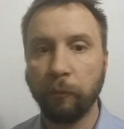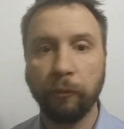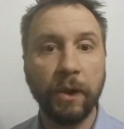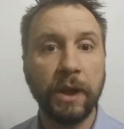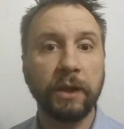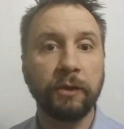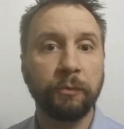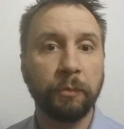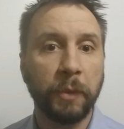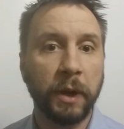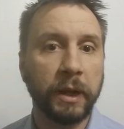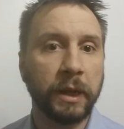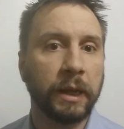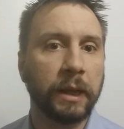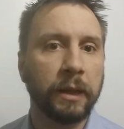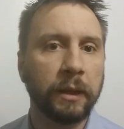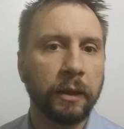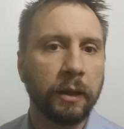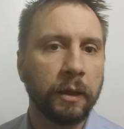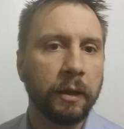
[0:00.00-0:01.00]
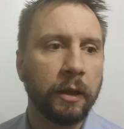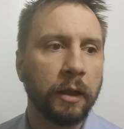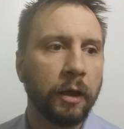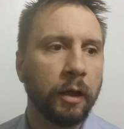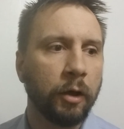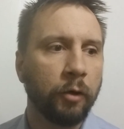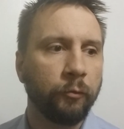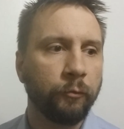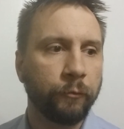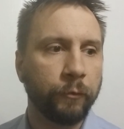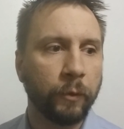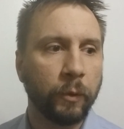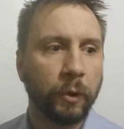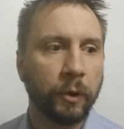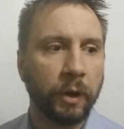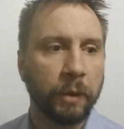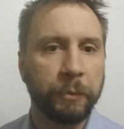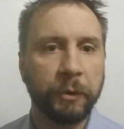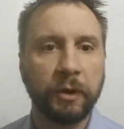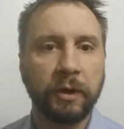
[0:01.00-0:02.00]
raise money
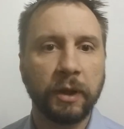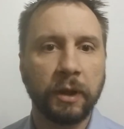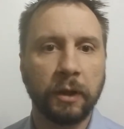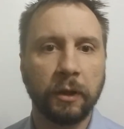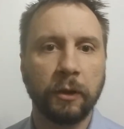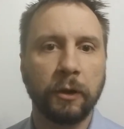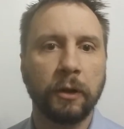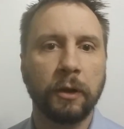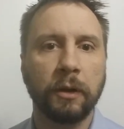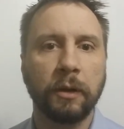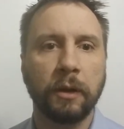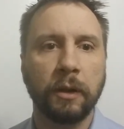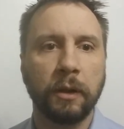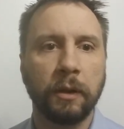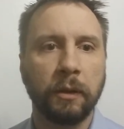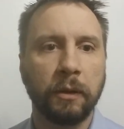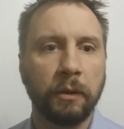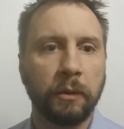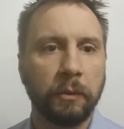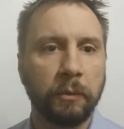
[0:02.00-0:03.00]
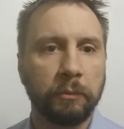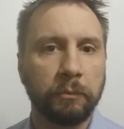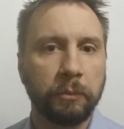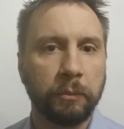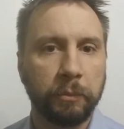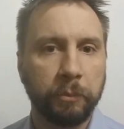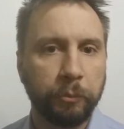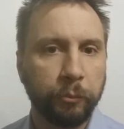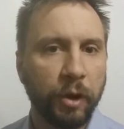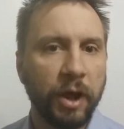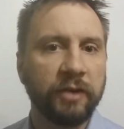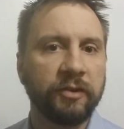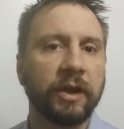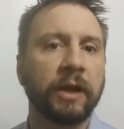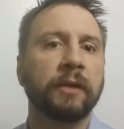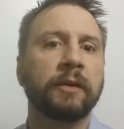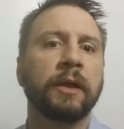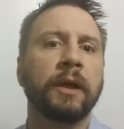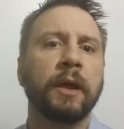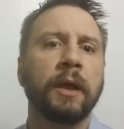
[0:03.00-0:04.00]
for a particular
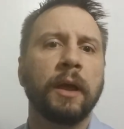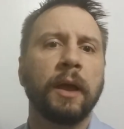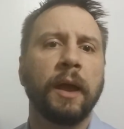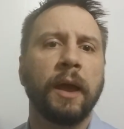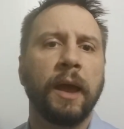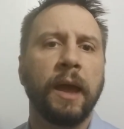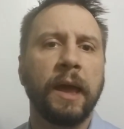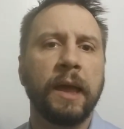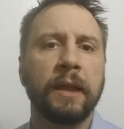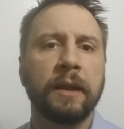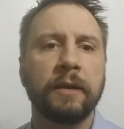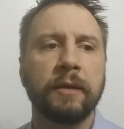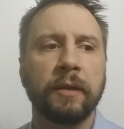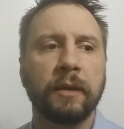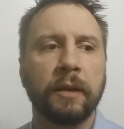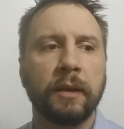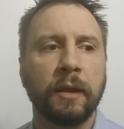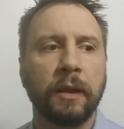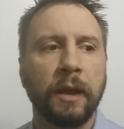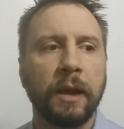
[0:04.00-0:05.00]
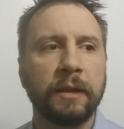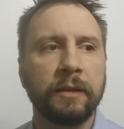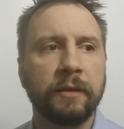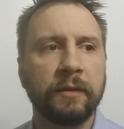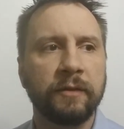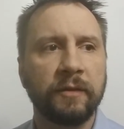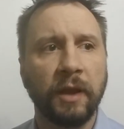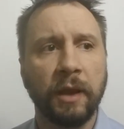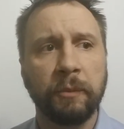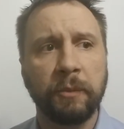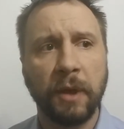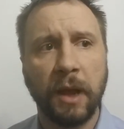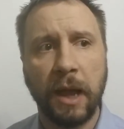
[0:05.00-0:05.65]
project. And at the same